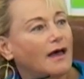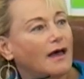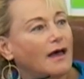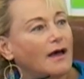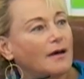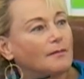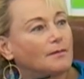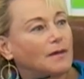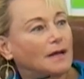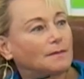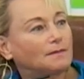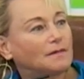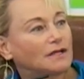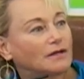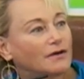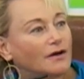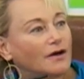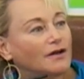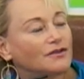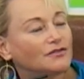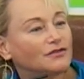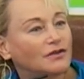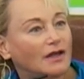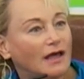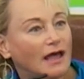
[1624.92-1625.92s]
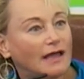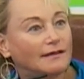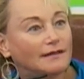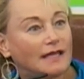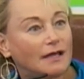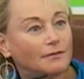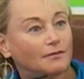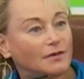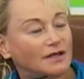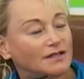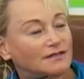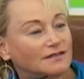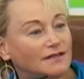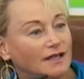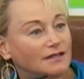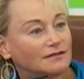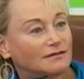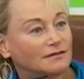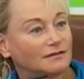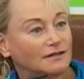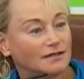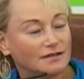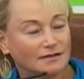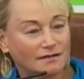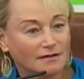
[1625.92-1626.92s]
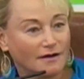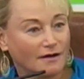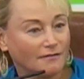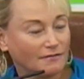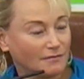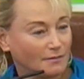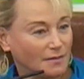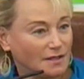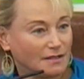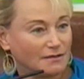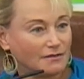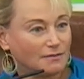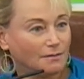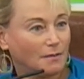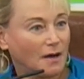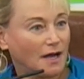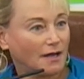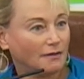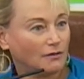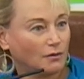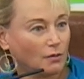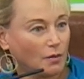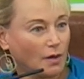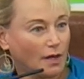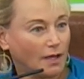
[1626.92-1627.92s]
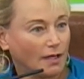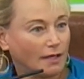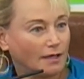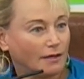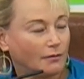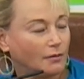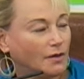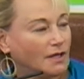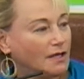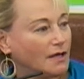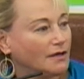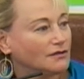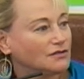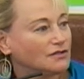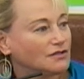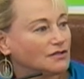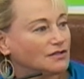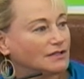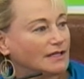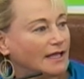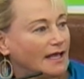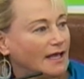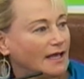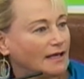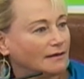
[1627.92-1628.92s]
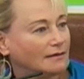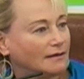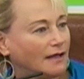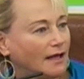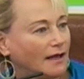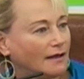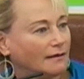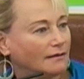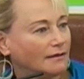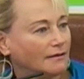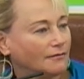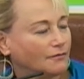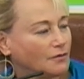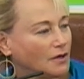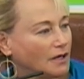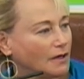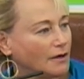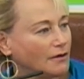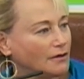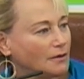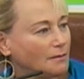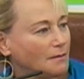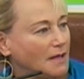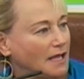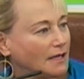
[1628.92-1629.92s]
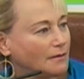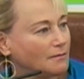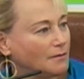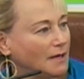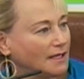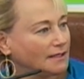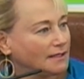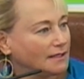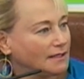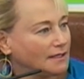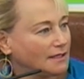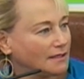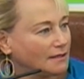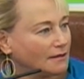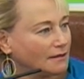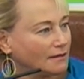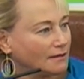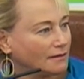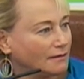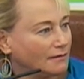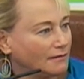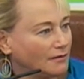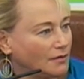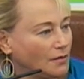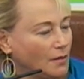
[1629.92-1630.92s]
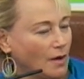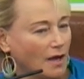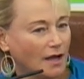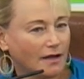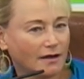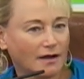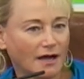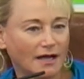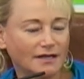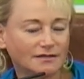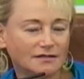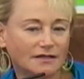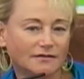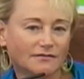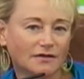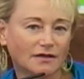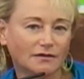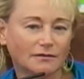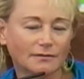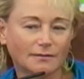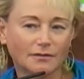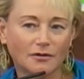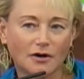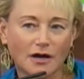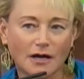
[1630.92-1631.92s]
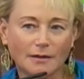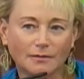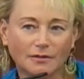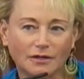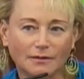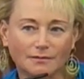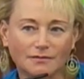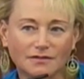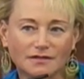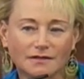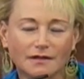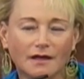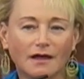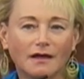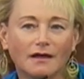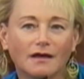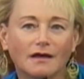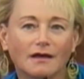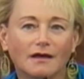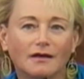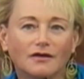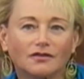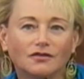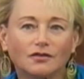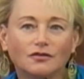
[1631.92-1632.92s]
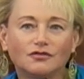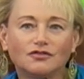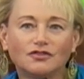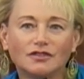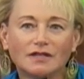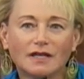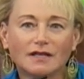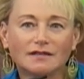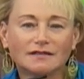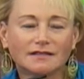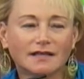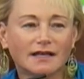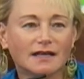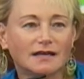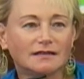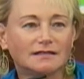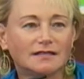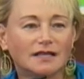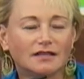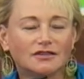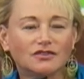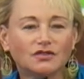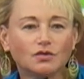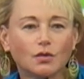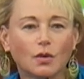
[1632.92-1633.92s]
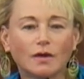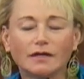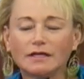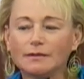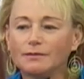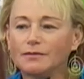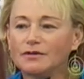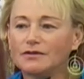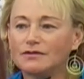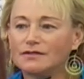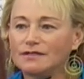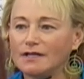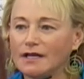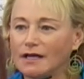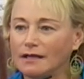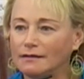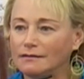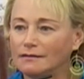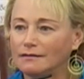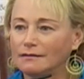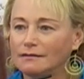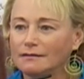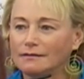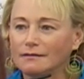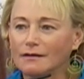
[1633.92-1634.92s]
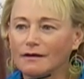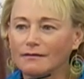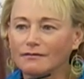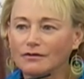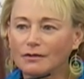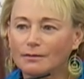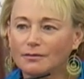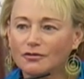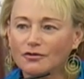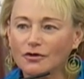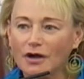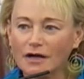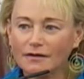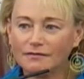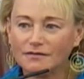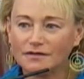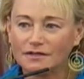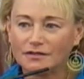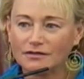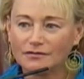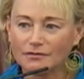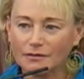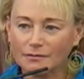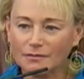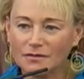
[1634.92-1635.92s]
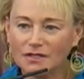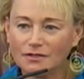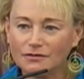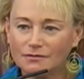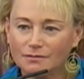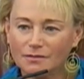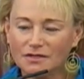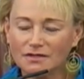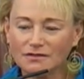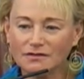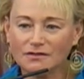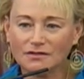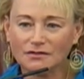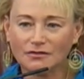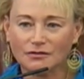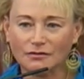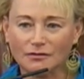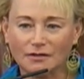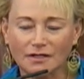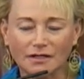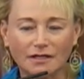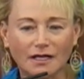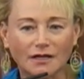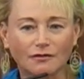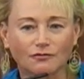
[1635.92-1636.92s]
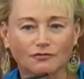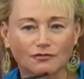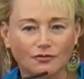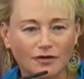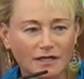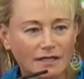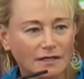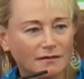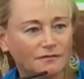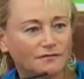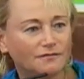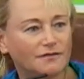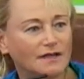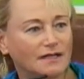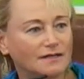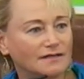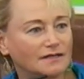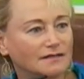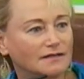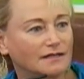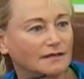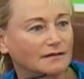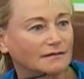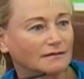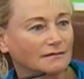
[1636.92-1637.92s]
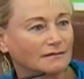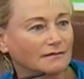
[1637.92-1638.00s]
But and then we said to these governments, by the way, we understand that if we're going to make money here, you guys have other problems. So GSK takes 20% of the profits from this business unit and reinvests it